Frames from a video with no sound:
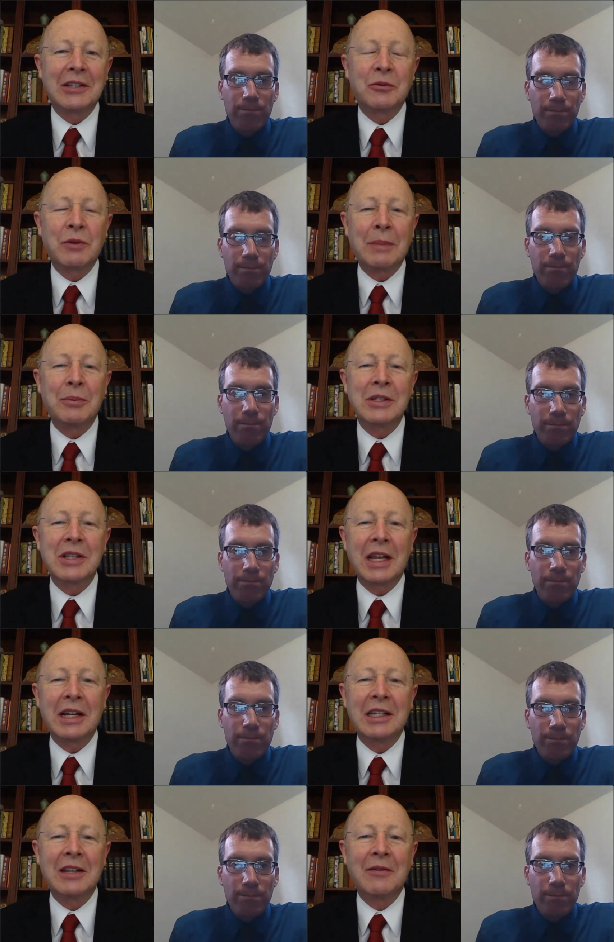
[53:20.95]
Speaker 1: as
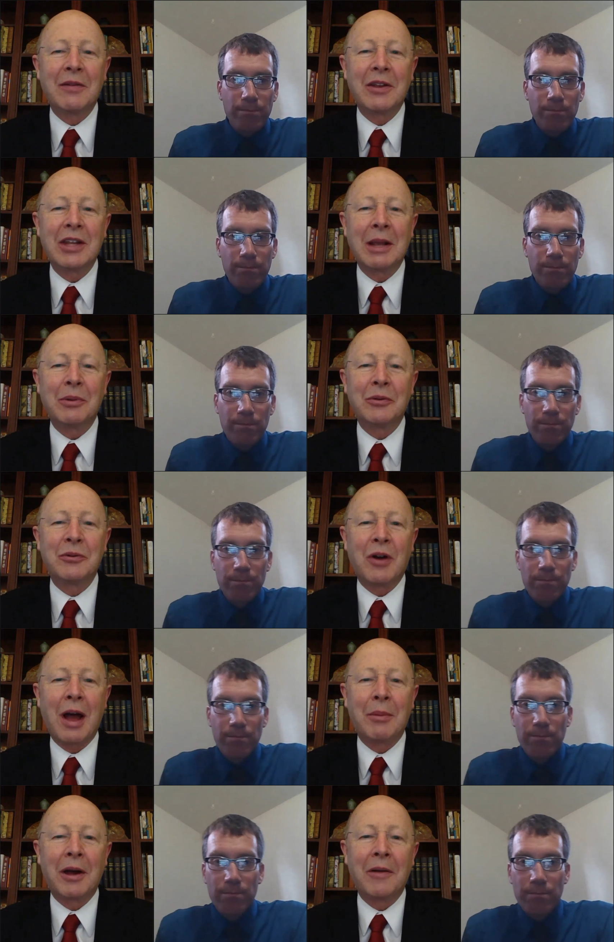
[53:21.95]
representative of the temple
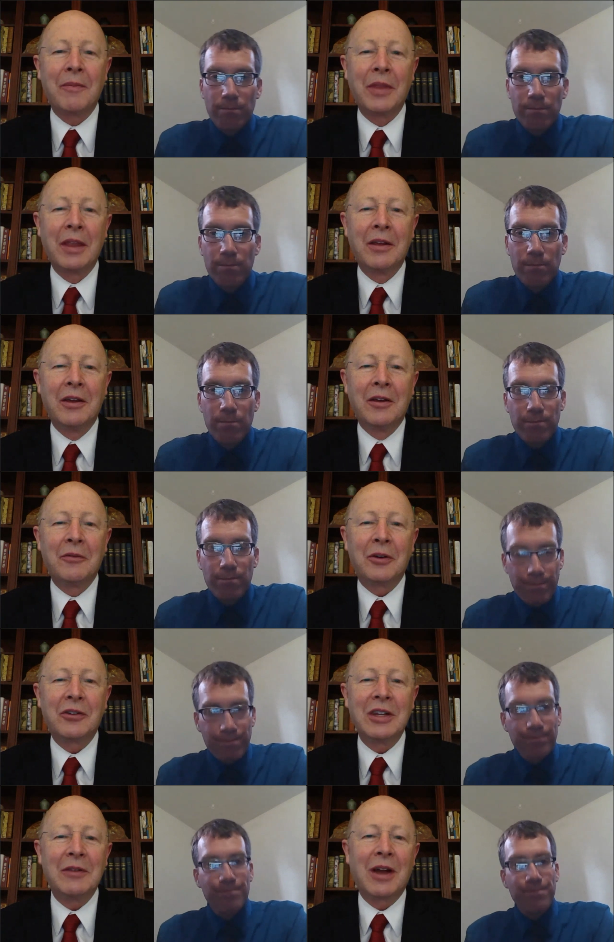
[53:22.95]
drama.
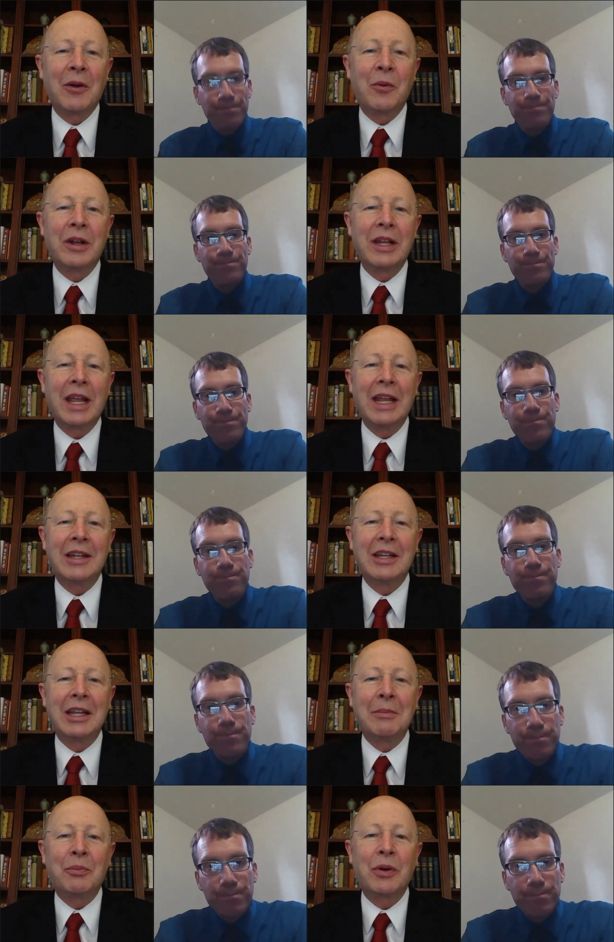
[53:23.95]
First Nephi one to
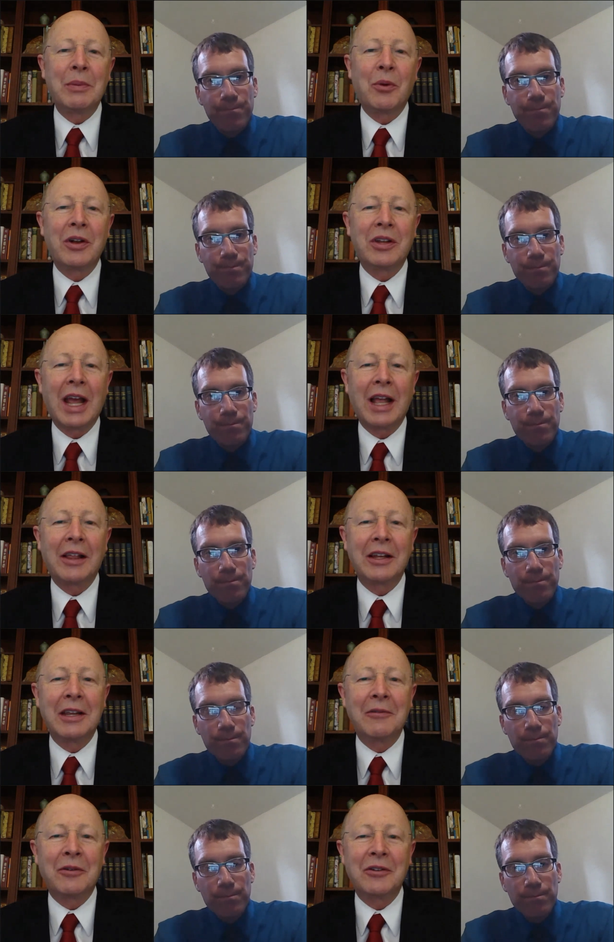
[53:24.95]
eighteen,
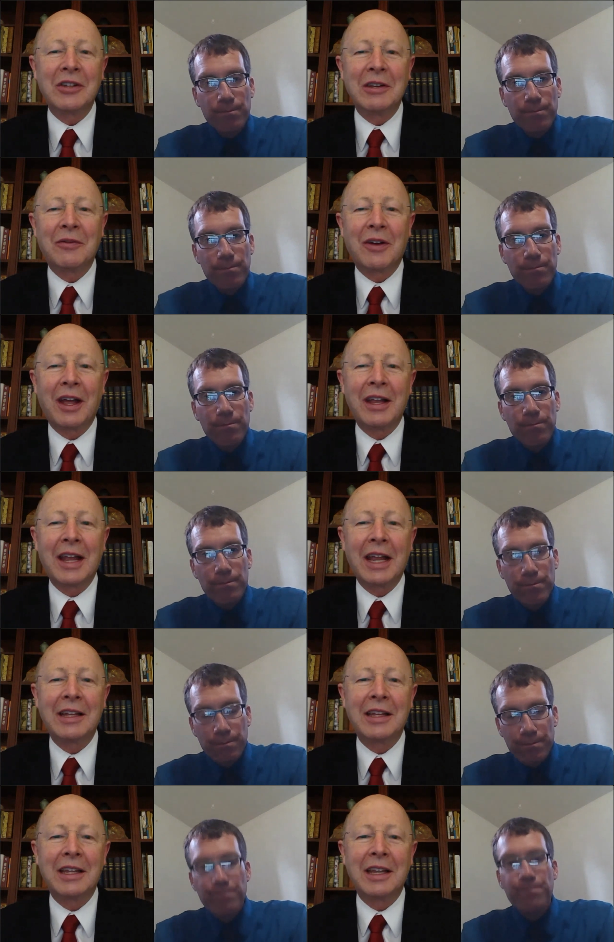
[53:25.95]
pre-mortality. First Nephi
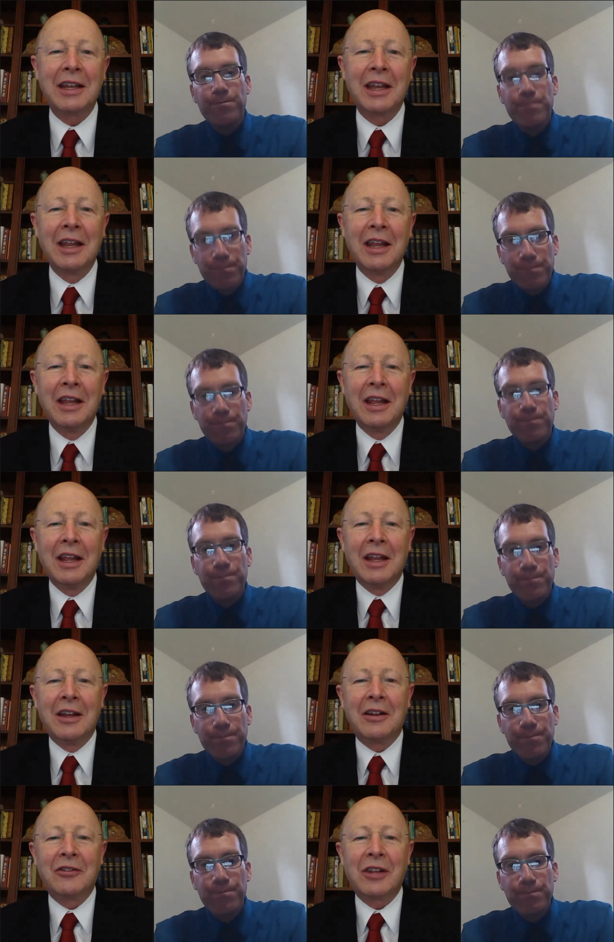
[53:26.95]
nineteen
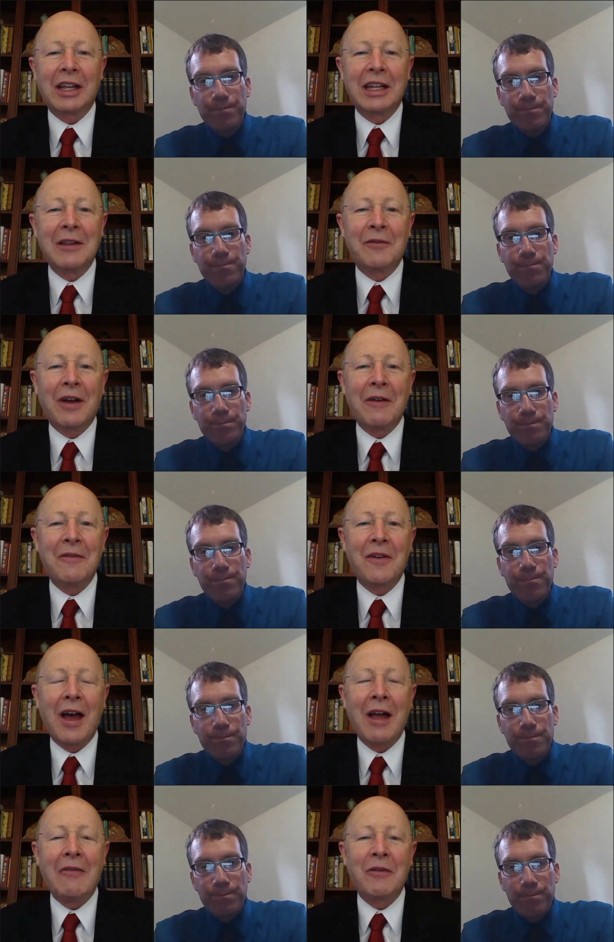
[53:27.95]
to Second Nephi
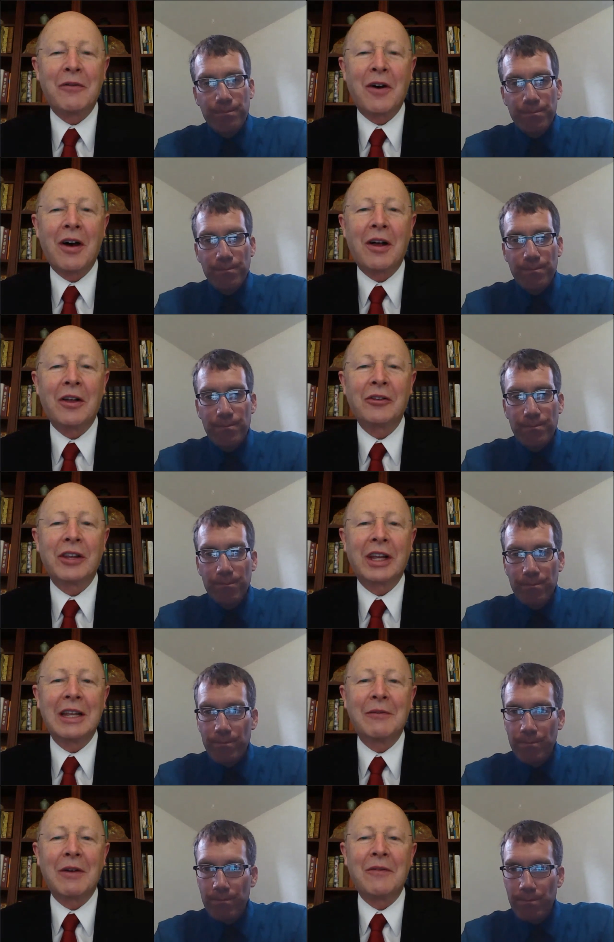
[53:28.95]
five, the fall.
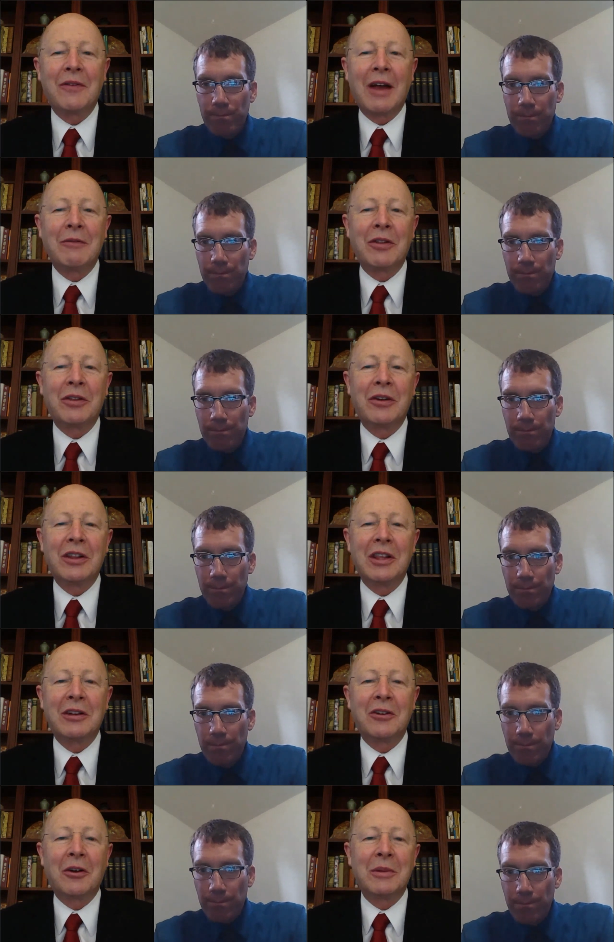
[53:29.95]
Second Nephi five to thirty,
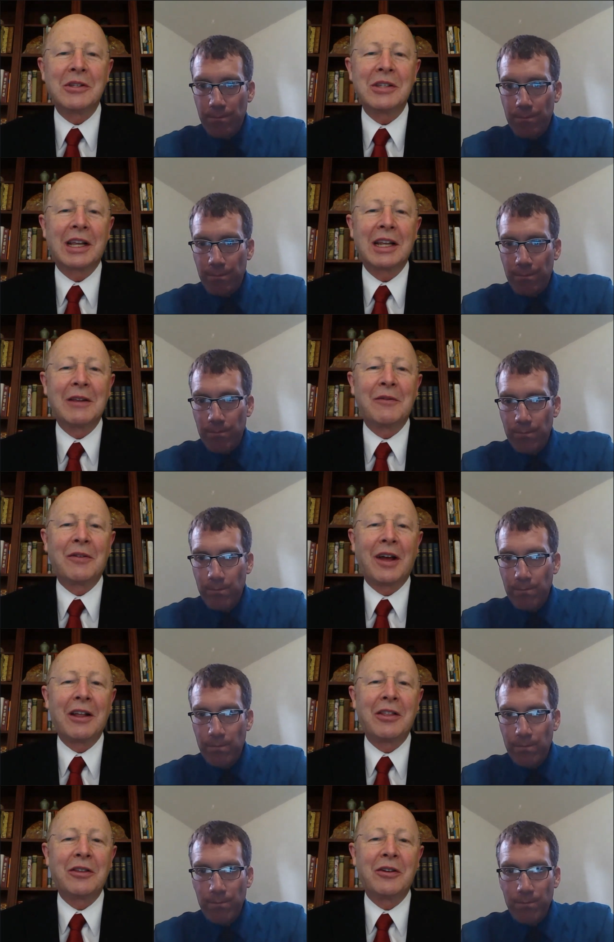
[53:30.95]
the atonement. Second
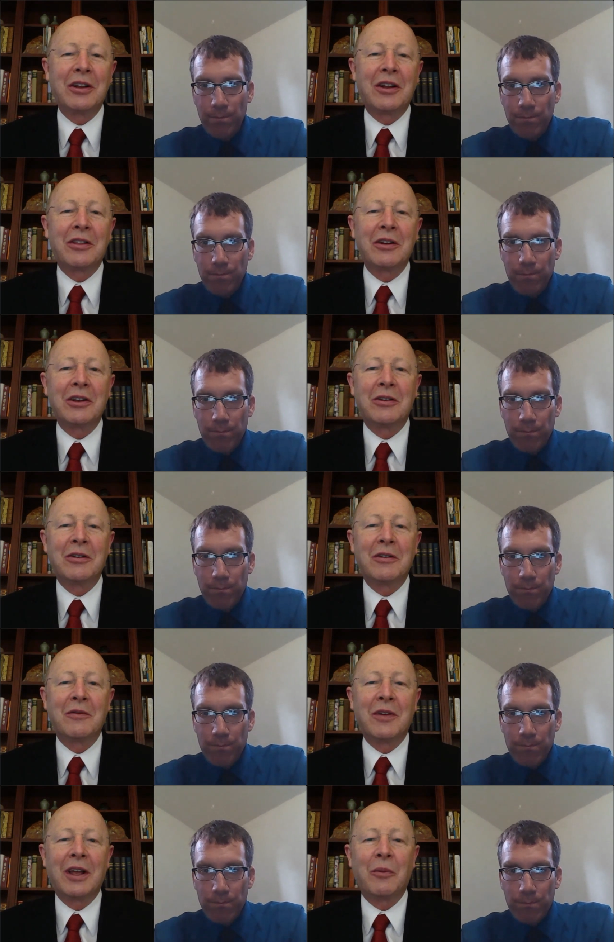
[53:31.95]
Nephi thirty to thirty-two,
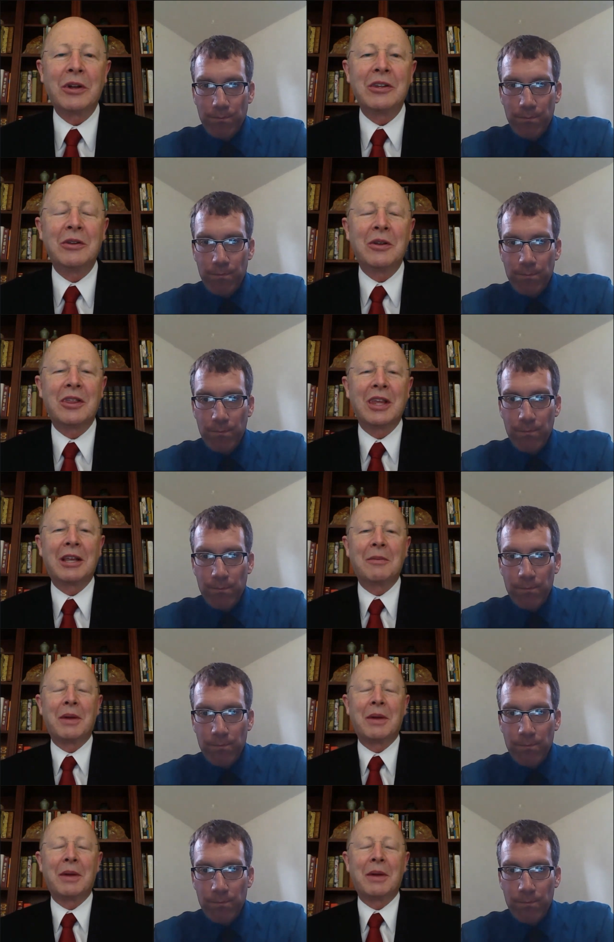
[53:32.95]
the veil. What do you think